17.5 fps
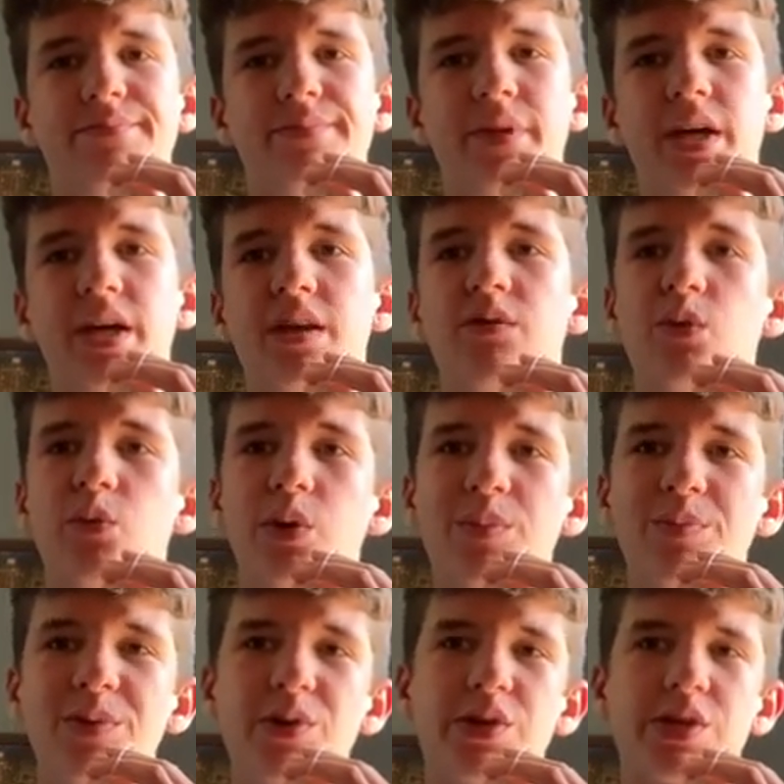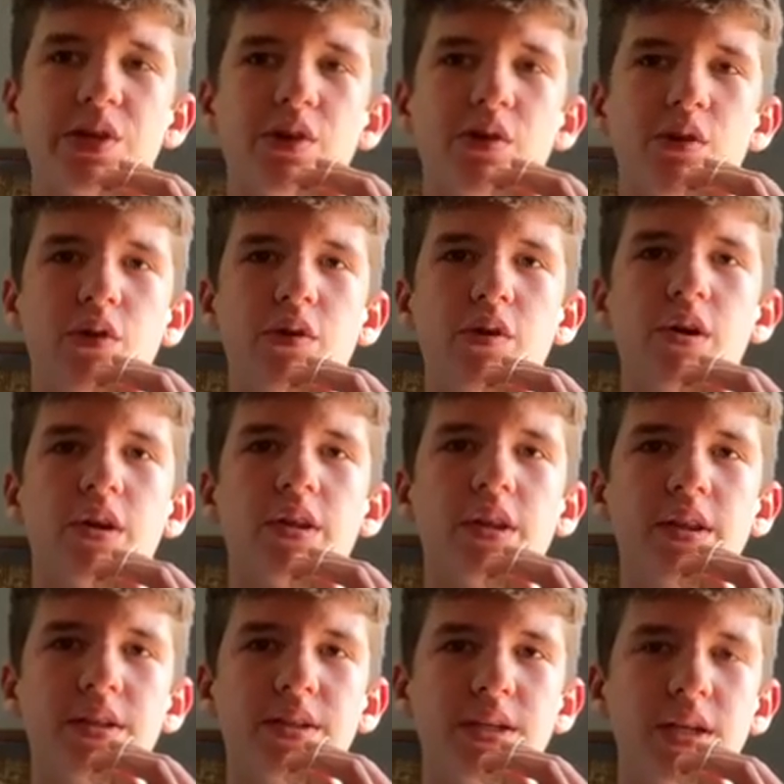And even when musically or
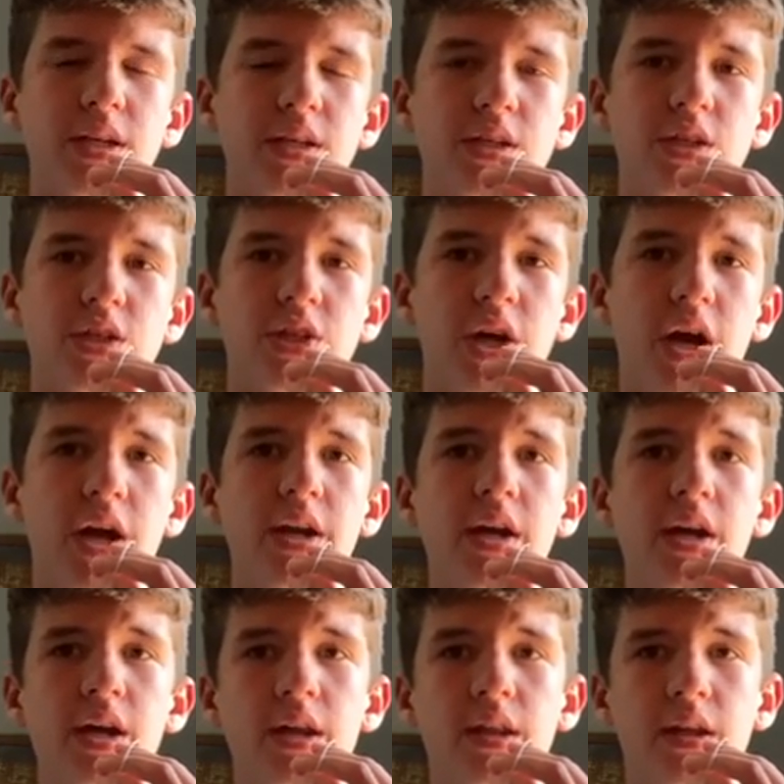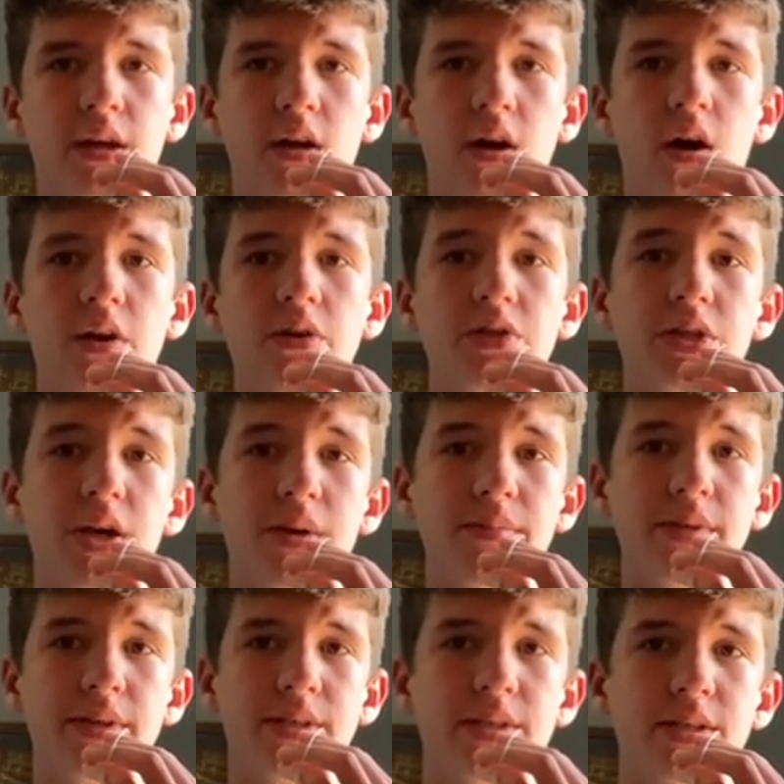lyrically this thing doesn't shine, the
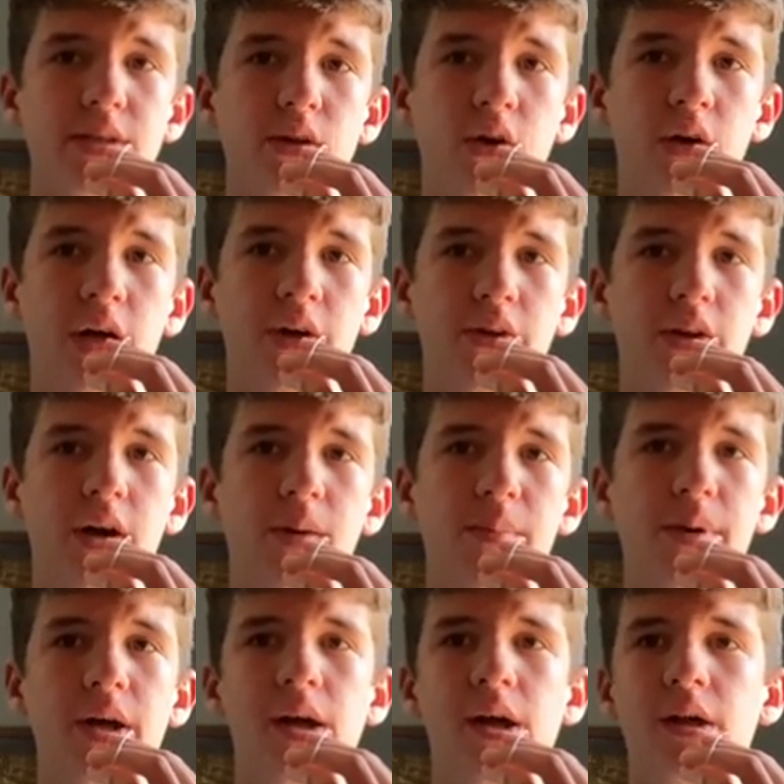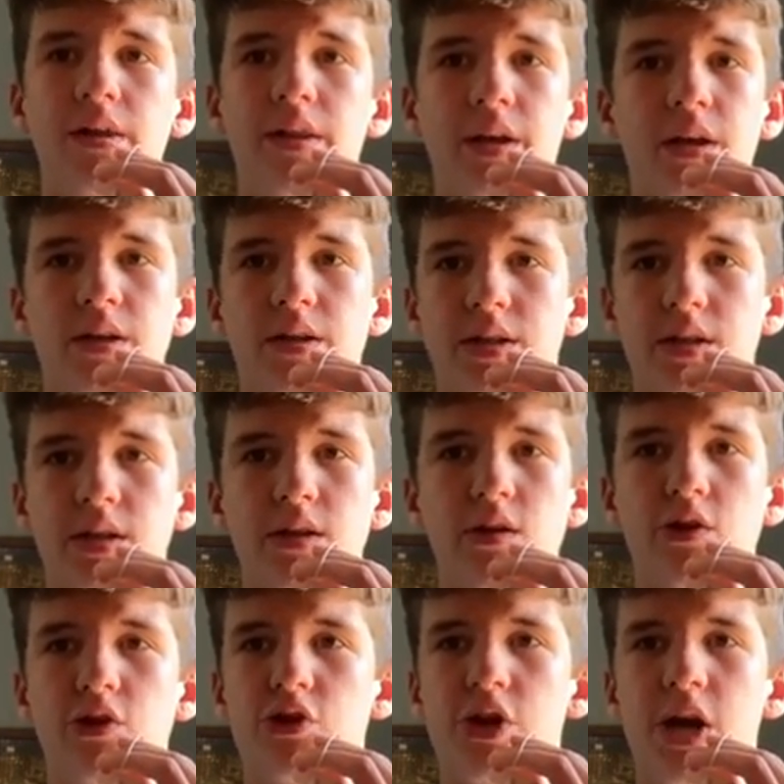concept is still held up, like on his
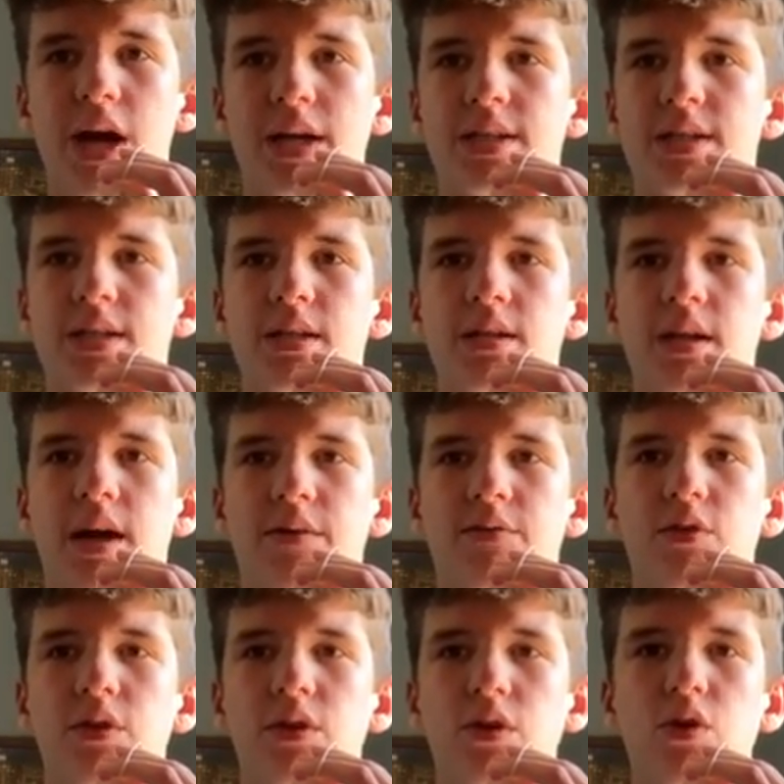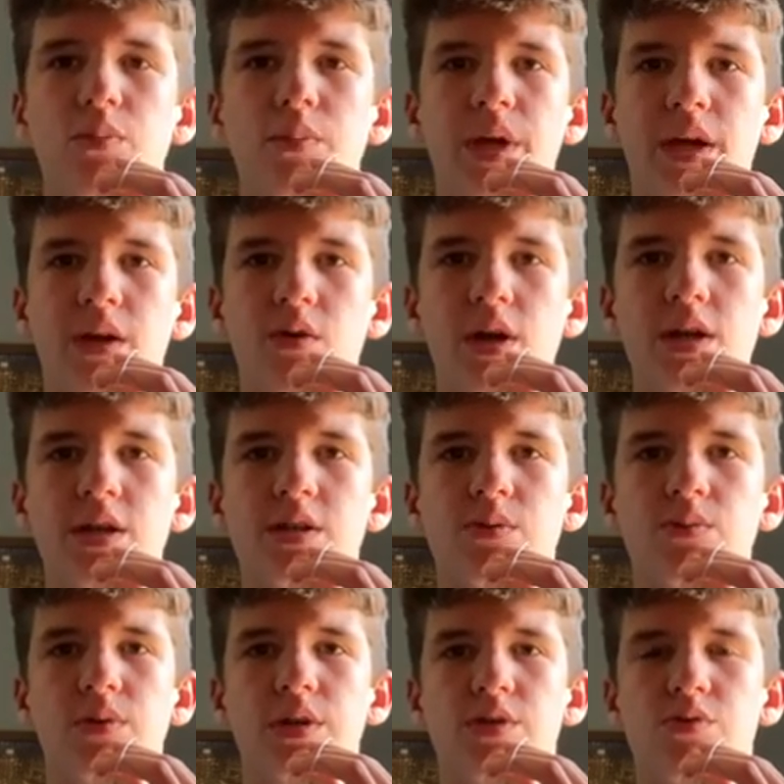leader tracks after the Coup de
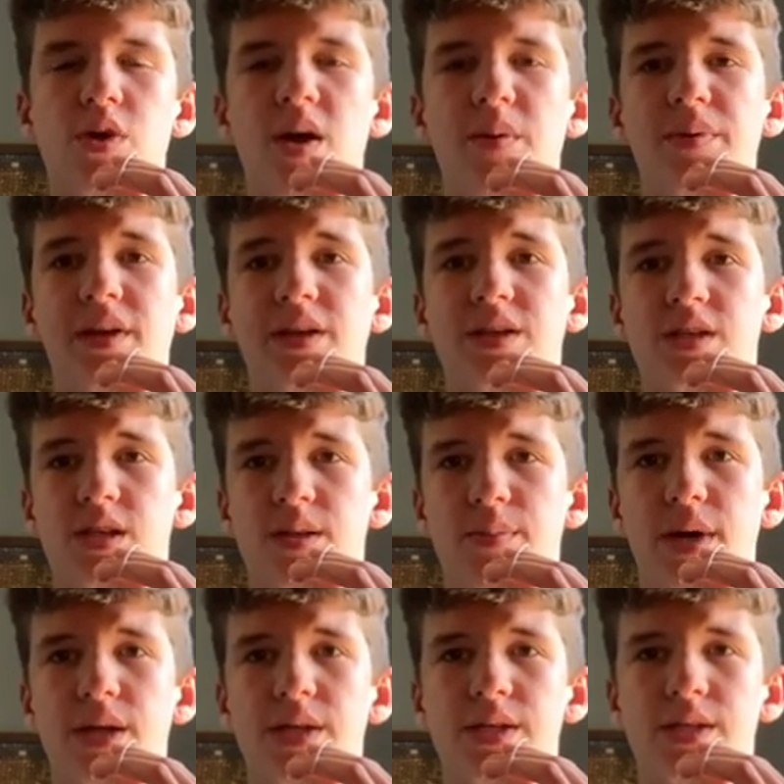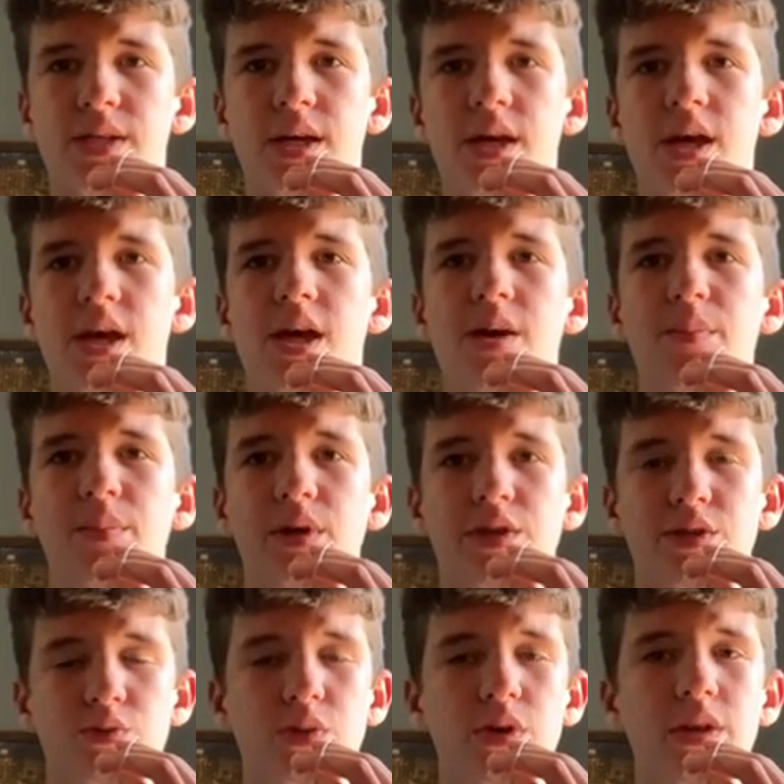Grace when his rapping isn't the best, but
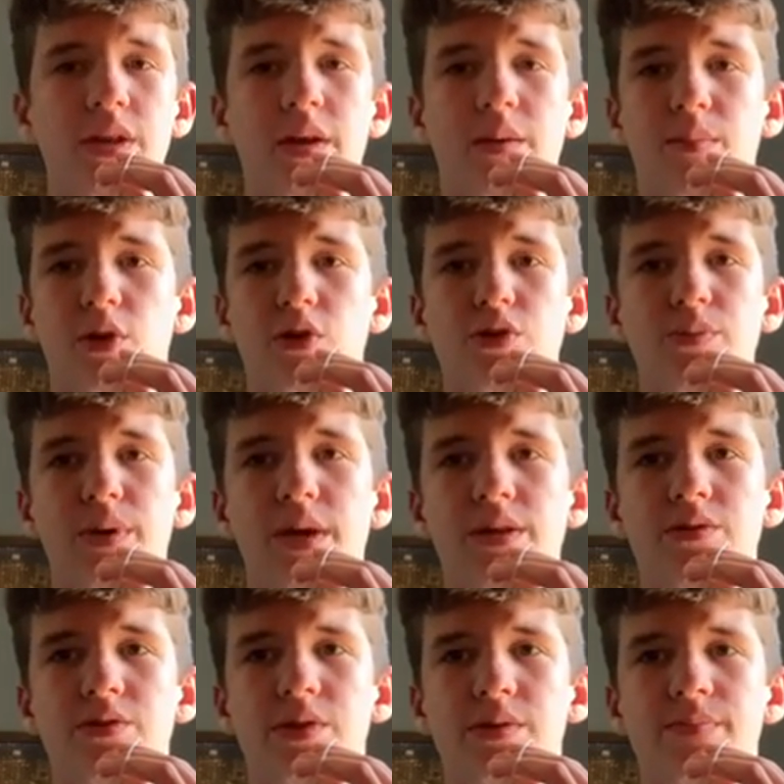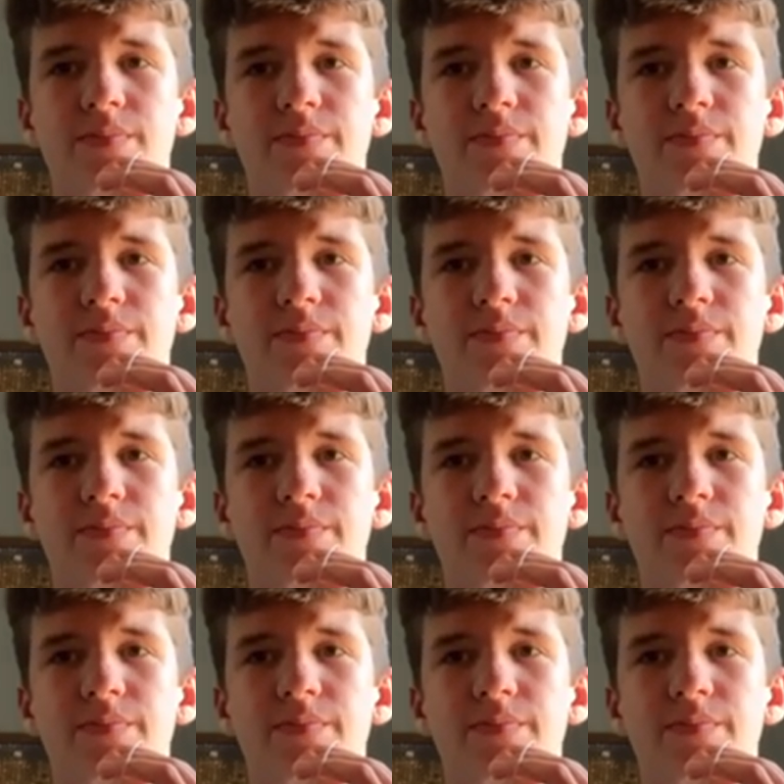it's written like Marshall Mathers.